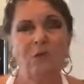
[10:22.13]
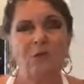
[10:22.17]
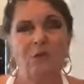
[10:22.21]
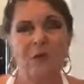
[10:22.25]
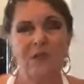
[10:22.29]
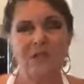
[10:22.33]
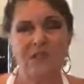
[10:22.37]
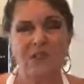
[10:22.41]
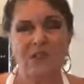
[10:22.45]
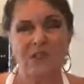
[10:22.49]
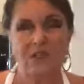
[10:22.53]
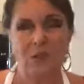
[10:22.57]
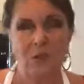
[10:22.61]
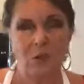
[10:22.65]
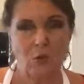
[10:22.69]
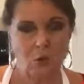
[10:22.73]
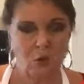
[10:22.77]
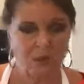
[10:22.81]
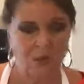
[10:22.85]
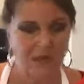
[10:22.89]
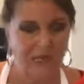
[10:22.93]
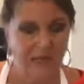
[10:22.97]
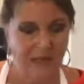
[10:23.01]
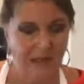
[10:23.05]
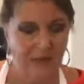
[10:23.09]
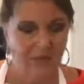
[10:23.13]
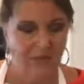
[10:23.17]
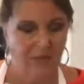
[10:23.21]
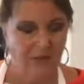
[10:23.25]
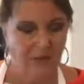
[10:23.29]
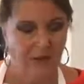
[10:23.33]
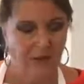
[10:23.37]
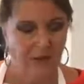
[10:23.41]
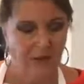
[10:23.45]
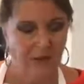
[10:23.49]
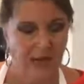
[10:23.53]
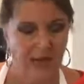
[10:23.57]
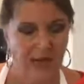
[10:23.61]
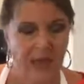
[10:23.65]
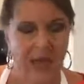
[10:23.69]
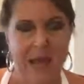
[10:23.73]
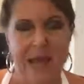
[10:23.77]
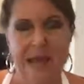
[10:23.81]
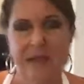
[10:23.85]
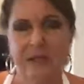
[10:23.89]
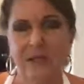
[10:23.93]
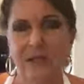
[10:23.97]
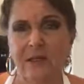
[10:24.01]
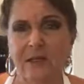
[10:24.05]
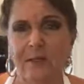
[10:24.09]
you've whisked it all together,
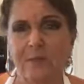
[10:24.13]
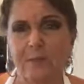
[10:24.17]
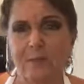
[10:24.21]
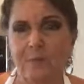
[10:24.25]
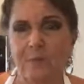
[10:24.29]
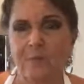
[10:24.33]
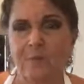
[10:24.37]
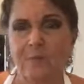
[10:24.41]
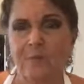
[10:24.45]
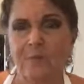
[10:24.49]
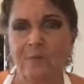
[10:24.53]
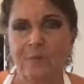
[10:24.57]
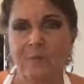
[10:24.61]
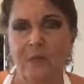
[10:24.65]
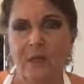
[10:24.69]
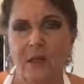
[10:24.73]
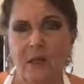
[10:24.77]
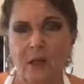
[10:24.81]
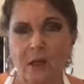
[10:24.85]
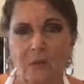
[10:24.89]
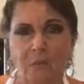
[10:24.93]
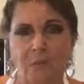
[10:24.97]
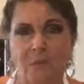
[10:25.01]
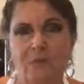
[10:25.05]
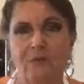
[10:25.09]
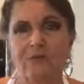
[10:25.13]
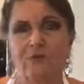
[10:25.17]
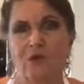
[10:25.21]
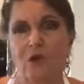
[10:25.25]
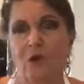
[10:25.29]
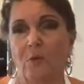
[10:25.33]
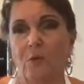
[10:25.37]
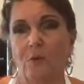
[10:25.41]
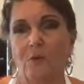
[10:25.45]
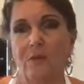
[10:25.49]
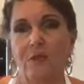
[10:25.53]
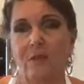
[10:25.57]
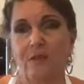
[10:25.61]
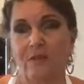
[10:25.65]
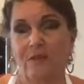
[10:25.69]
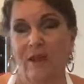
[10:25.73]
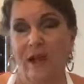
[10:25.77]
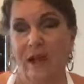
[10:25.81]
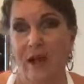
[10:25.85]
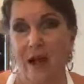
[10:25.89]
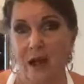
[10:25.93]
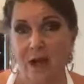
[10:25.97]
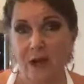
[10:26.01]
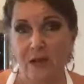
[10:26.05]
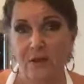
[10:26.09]
add a couple of drops of
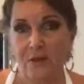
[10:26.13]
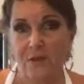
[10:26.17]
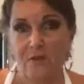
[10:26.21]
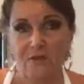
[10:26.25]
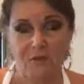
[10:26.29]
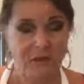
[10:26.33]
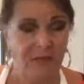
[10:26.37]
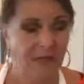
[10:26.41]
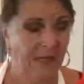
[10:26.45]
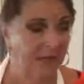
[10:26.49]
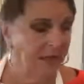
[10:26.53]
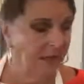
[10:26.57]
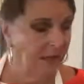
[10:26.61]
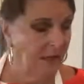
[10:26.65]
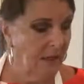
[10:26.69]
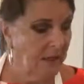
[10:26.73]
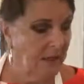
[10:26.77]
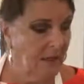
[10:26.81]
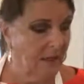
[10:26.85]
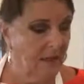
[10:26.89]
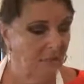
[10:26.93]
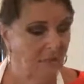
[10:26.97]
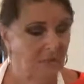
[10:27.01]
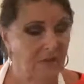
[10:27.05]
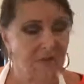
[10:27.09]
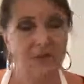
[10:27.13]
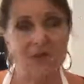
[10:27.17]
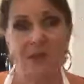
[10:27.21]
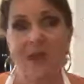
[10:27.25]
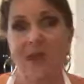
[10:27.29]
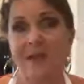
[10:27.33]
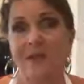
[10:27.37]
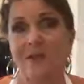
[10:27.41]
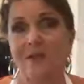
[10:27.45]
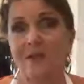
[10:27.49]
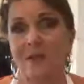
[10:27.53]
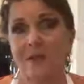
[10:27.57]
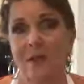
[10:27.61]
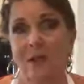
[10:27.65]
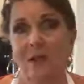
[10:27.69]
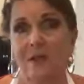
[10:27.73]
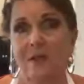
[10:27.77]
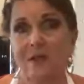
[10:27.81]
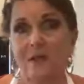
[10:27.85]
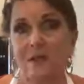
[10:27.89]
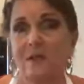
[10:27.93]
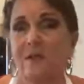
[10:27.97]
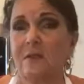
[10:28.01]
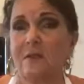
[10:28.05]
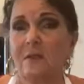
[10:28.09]
either vanilla, in this case
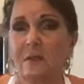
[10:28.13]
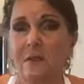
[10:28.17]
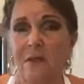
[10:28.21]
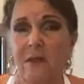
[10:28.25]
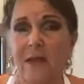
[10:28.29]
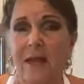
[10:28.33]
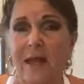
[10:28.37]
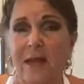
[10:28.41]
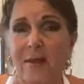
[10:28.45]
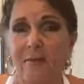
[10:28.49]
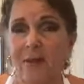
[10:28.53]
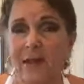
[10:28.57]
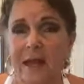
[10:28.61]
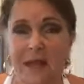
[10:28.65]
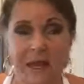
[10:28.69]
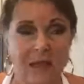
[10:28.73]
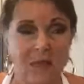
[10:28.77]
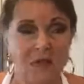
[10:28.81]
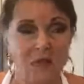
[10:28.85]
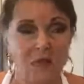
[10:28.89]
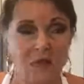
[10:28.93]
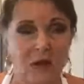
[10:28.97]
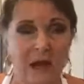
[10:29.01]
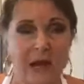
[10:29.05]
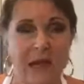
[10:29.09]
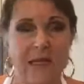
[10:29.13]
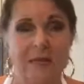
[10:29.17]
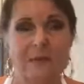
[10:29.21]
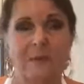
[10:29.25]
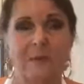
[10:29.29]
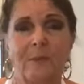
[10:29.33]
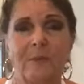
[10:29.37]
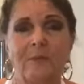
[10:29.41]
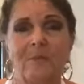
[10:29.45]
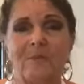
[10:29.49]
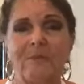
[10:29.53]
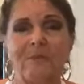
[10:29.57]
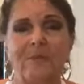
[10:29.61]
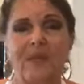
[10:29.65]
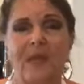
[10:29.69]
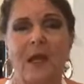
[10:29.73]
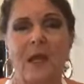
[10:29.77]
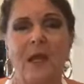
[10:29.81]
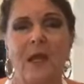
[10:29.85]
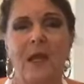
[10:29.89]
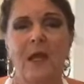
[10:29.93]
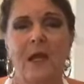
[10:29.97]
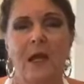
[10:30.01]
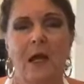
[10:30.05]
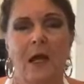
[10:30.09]
it's lemon extract,
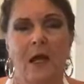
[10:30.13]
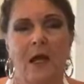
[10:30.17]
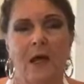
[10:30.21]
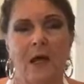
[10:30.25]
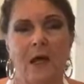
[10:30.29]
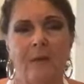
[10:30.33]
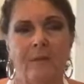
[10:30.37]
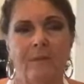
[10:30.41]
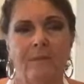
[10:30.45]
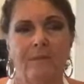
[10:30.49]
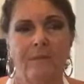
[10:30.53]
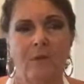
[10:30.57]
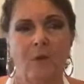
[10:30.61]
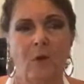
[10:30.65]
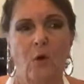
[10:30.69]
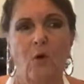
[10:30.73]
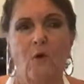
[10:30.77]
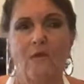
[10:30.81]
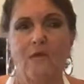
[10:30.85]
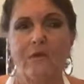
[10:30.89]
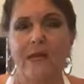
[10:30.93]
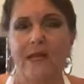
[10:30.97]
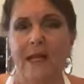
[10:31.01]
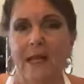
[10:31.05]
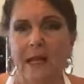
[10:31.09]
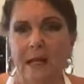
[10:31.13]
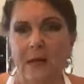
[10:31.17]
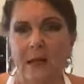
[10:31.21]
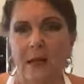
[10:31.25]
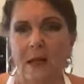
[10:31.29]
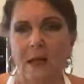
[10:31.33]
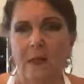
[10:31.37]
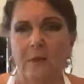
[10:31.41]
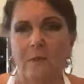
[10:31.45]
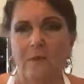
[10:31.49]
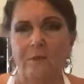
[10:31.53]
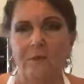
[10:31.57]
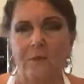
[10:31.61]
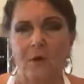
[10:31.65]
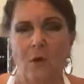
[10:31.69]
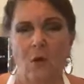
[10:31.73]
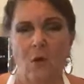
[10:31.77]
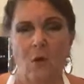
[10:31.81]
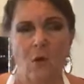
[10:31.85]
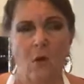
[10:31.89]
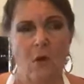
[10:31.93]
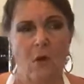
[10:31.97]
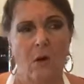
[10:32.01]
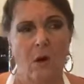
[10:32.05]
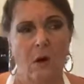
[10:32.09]
or vanilla,
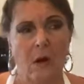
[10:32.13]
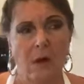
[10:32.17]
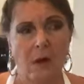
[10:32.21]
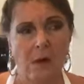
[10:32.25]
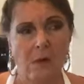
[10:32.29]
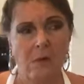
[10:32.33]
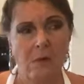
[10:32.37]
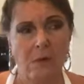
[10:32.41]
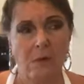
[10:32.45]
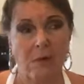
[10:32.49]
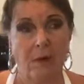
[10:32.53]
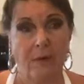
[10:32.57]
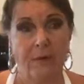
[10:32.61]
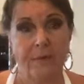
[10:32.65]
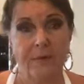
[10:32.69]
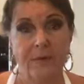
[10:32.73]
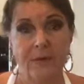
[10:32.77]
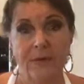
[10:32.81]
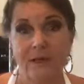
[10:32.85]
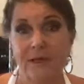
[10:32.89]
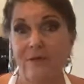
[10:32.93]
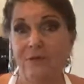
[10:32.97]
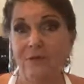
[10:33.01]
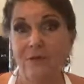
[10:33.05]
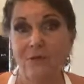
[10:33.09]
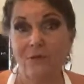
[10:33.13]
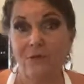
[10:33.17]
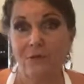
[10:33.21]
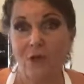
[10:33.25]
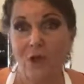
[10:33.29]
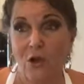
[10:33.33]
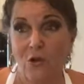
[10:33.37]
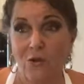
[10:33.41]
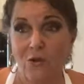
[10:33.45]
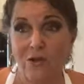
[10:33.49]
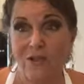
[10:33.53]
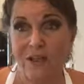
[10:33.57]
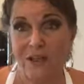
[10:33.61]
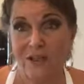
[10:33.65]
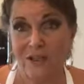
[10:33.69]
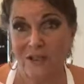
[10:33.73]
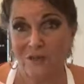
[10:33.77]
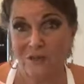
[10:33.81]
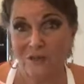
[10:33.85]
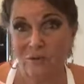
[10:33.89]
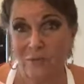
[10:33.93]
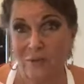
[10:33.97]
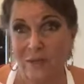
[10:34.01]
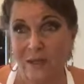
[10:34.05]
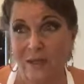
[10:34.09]
or you can even use
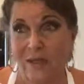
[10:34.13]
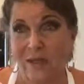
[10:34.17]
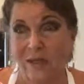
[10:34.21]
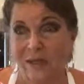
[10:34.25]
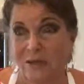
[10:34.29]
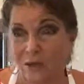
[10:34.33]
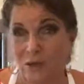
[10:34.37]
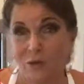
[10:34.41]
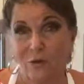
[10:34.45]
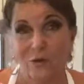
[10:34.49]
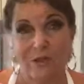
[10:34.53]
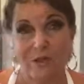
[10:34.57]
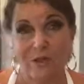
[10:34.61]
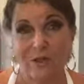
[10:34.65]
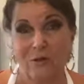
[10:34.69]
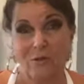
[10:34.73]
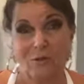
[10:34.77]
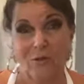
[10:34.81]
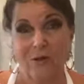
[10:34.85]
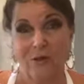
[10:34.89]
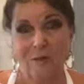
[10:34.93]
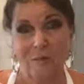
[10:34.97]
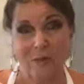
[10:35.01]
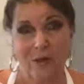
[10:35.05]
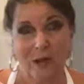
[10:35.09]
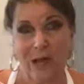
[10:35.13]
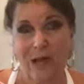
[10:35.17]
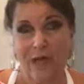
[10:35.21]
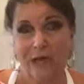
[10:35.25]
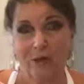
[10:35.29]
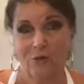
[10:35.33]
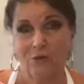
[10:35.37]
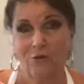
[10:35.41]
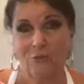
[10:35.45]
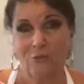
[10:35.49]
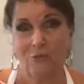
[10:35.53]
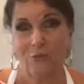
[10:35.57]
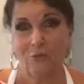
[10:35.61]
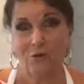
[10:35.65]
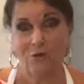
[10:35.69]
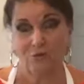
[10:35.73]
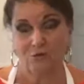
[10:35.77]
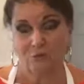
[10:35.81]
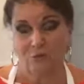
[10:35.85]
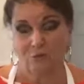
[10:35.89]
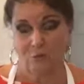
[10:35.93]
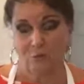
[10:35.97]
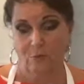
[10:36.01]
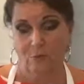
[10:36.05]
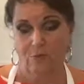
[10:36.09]
coconut. If you're making coconut cream pie, you can put
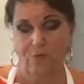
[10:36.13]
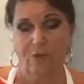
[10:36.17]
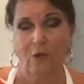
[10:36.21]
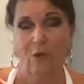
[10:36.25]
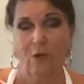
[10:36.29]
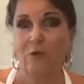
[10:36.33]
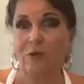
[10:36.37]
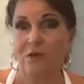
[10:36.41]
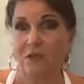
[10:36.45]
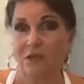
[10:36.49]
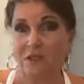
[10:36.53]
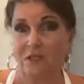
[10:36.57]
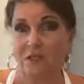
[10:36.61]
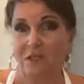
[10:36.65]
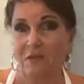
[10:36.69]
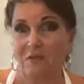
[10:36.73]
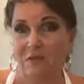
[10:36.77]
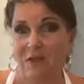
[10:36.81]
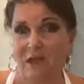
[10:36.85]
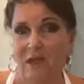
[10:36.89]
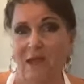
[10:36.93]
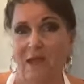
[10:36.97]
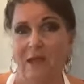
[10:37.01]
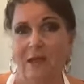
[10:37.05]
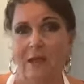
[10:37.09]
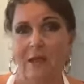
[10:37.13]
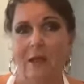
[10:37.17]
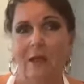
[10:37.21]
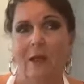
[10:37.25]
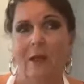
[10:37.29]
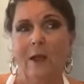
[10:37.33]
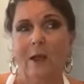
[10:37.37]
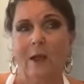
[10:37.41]
a drop of coconut in there.